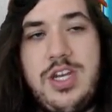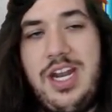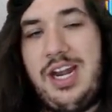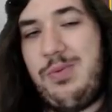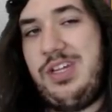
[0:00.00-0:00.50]

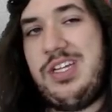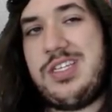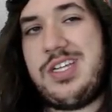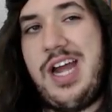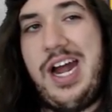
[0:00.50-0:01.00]
I really
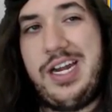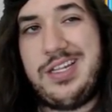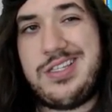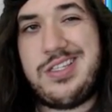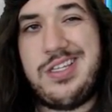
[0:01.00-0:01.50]
kind
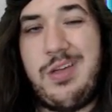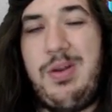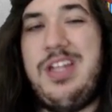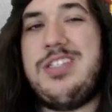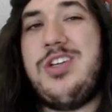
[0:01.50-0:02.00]
of, I
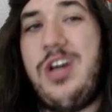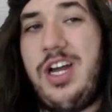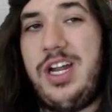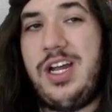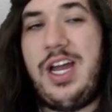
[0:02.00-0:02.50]
mean, it's good.